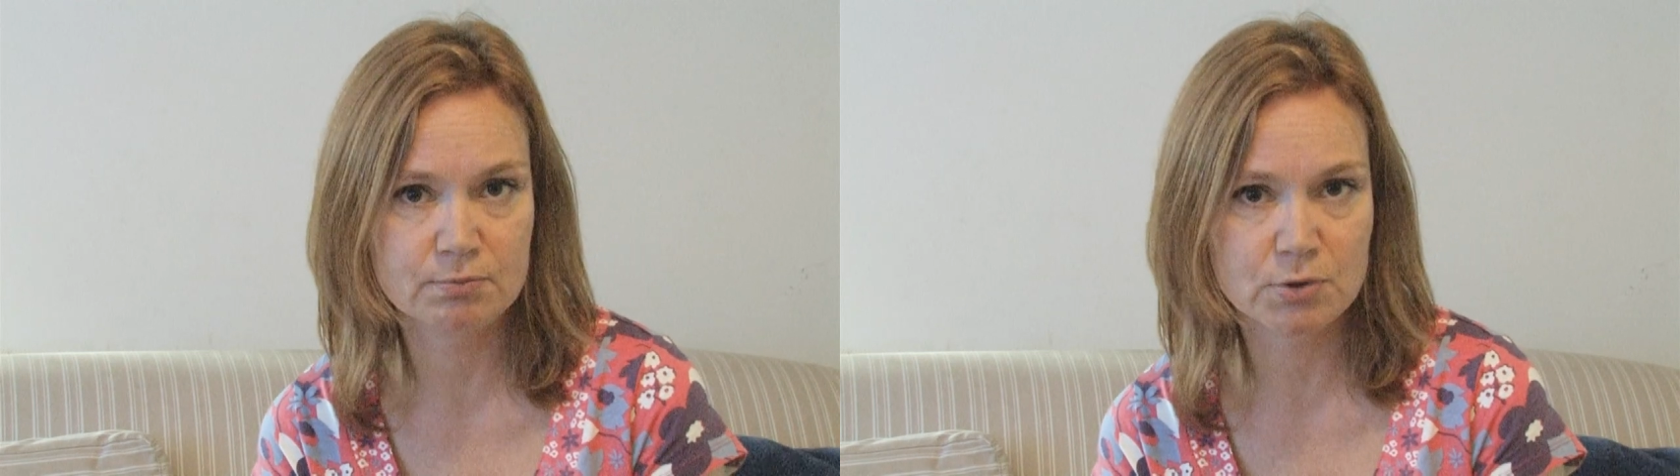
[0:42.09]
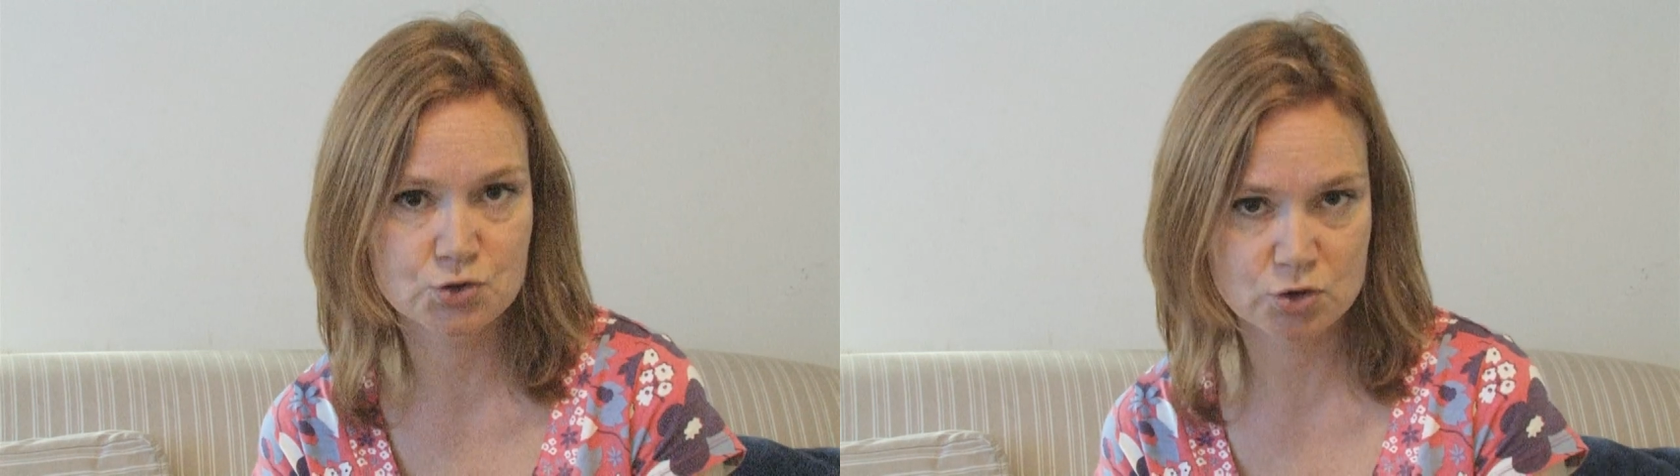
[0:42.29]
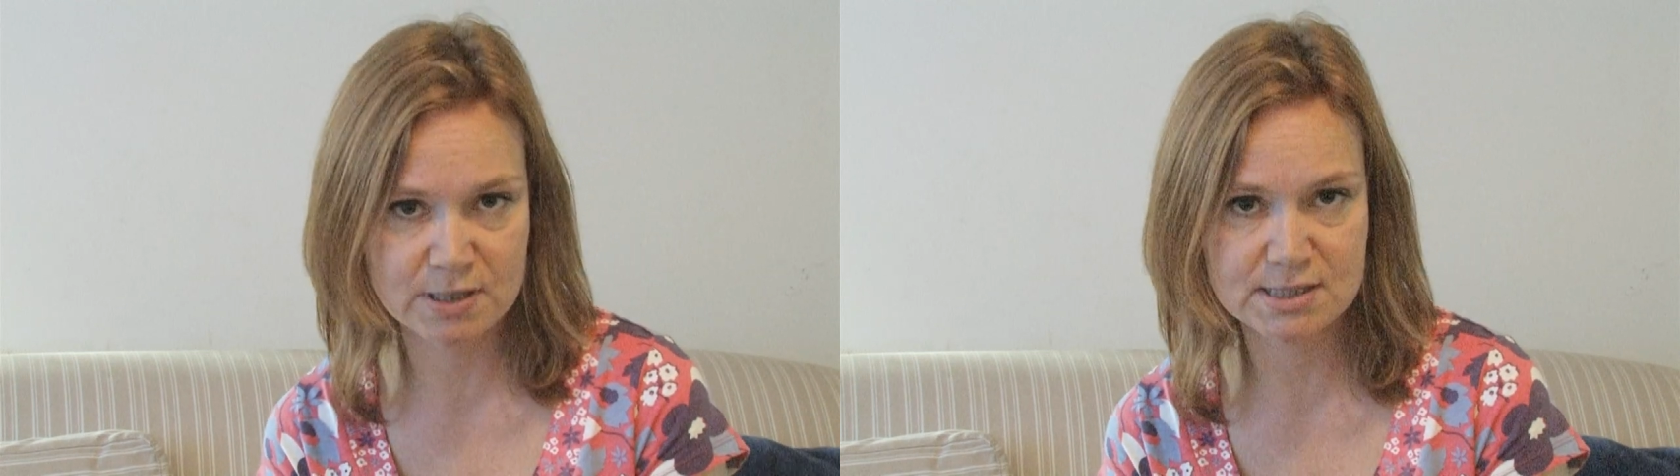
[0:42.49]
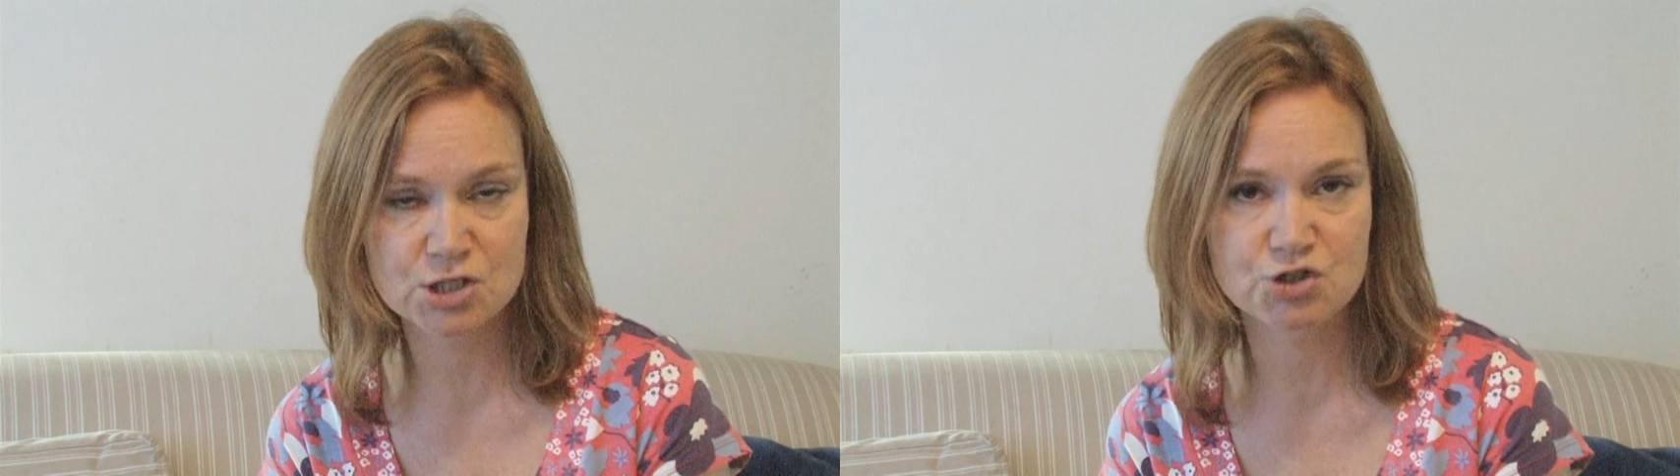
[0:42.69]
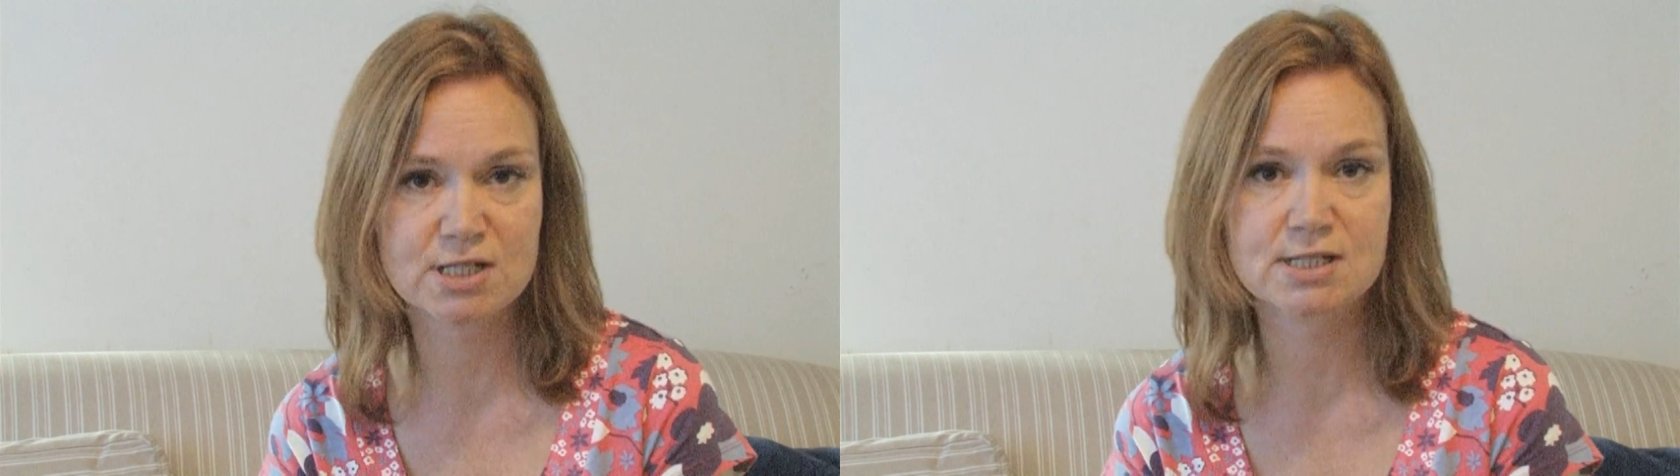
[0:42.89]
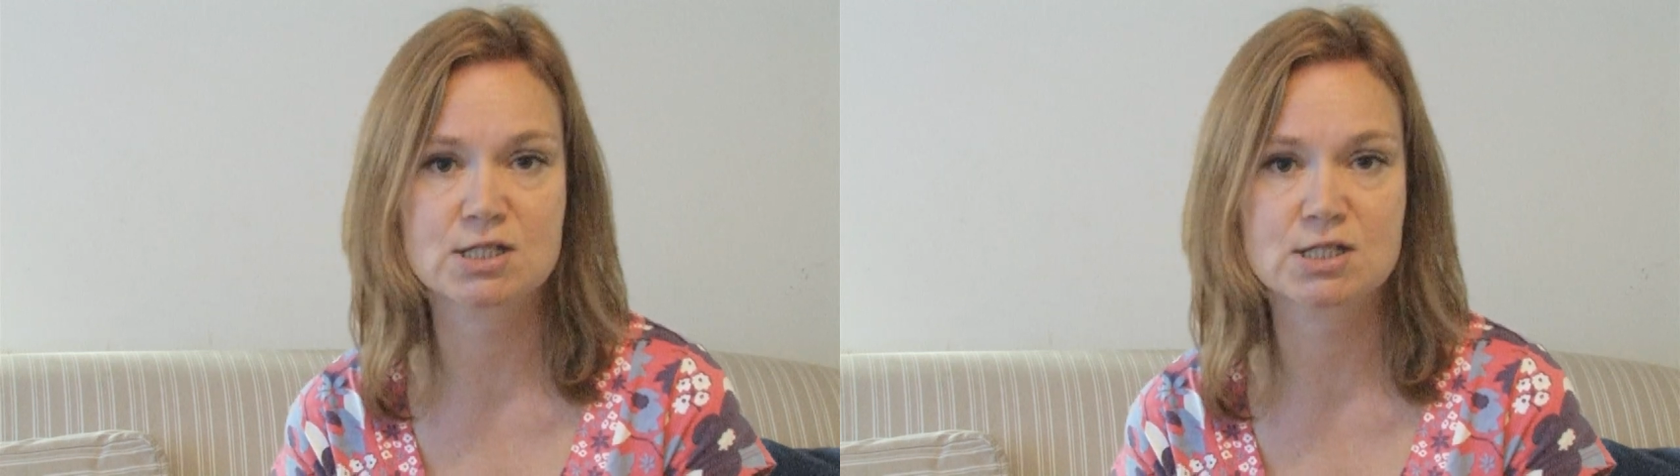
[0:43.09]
and post-traumatic stress